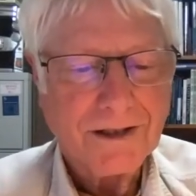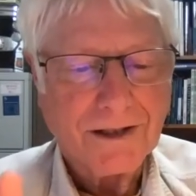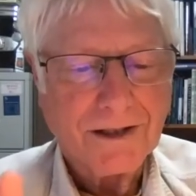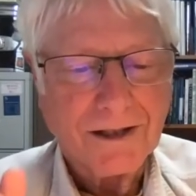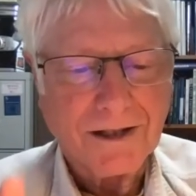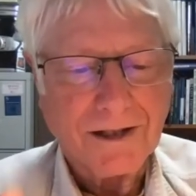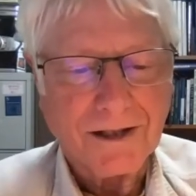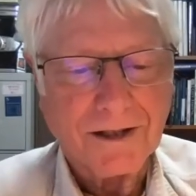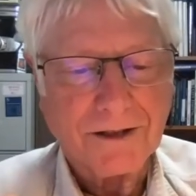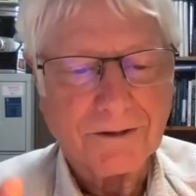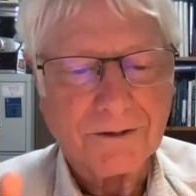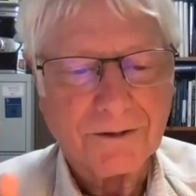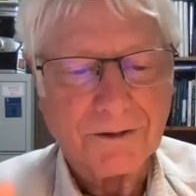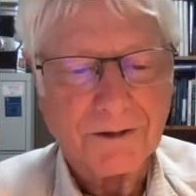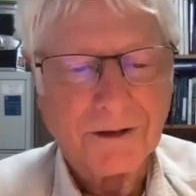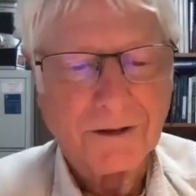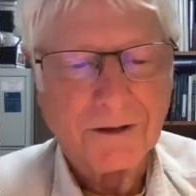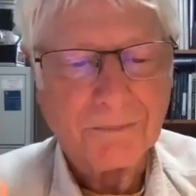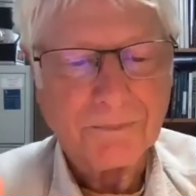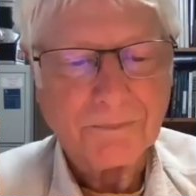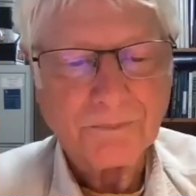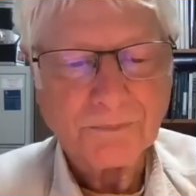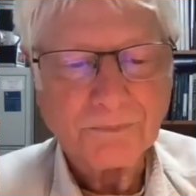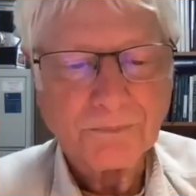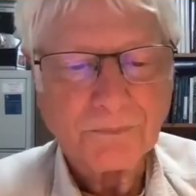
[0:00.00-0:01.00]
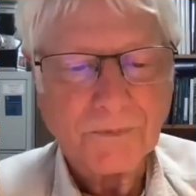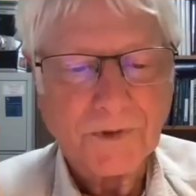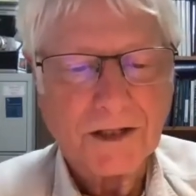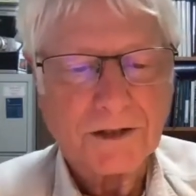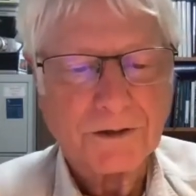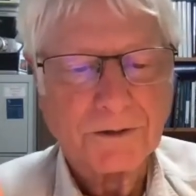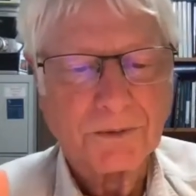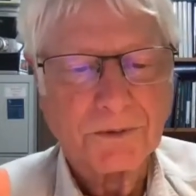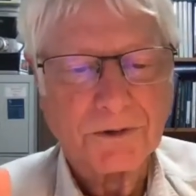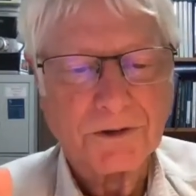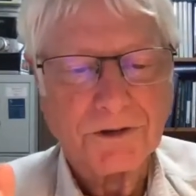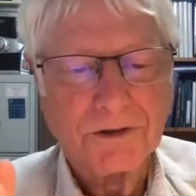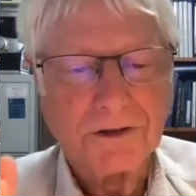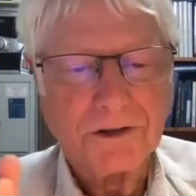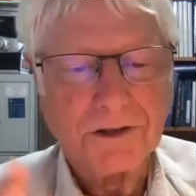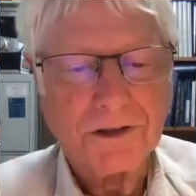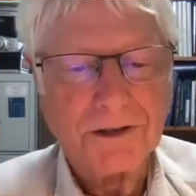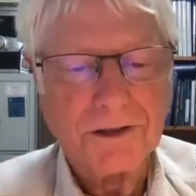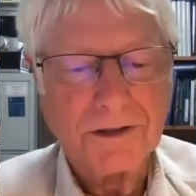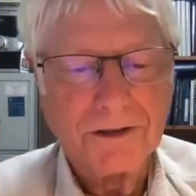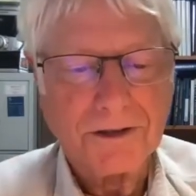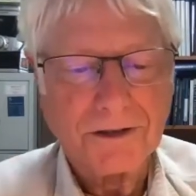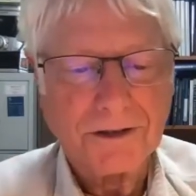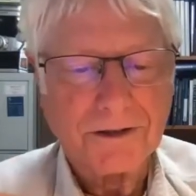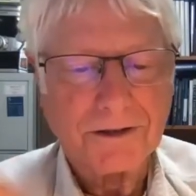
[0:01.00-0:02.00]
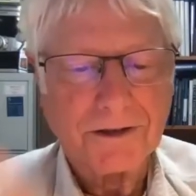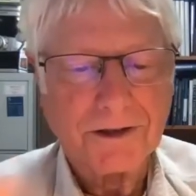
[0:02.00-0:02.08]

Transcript: And um, that's what you need.